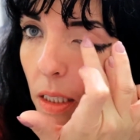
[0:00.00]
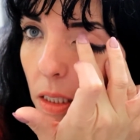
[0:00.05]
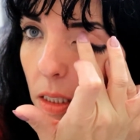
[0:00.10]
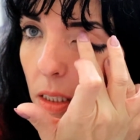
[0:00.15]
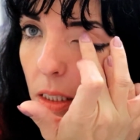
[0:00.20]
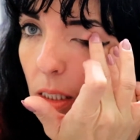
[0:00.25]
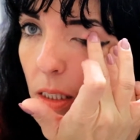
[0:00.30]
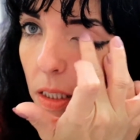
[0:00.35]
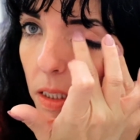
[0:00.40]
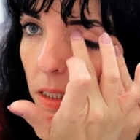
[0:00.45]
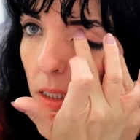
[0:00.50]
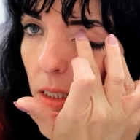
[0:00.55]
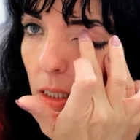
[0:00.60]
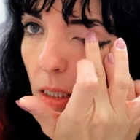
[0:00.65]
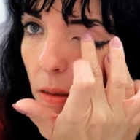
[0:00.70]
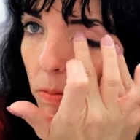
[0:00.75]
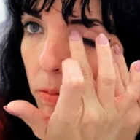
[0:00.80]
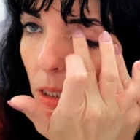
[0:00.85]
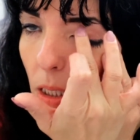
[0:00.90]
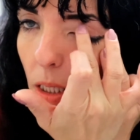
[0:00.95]
Just
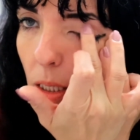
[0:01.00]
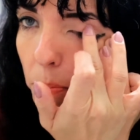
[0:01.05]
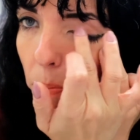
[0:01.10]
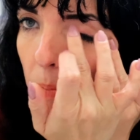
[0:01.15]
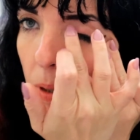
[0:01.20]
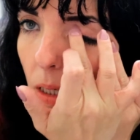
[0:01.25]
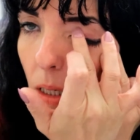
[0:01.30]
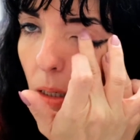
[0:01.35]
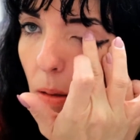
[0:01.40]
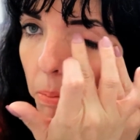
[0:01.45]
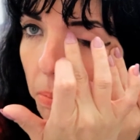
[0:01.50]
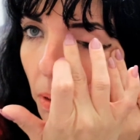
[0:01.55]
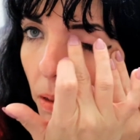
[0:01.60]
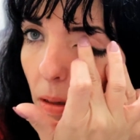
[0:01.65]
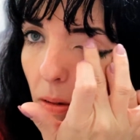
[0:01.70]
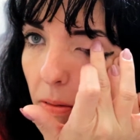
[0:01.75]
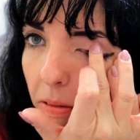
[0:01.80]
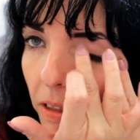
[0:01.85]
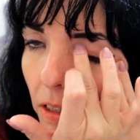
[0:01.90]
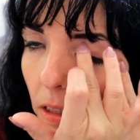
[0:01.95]
gives a pop
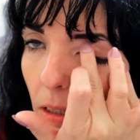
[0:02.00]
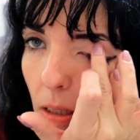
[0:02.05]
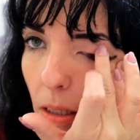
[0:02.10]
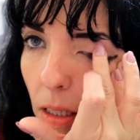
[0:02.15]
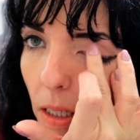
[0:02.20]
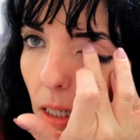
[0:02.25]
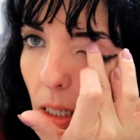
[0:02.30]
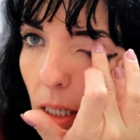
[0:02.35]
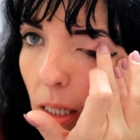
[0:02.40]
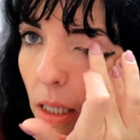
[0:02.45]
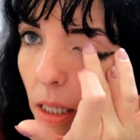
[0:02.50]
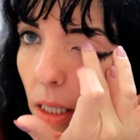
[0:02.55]
of colour.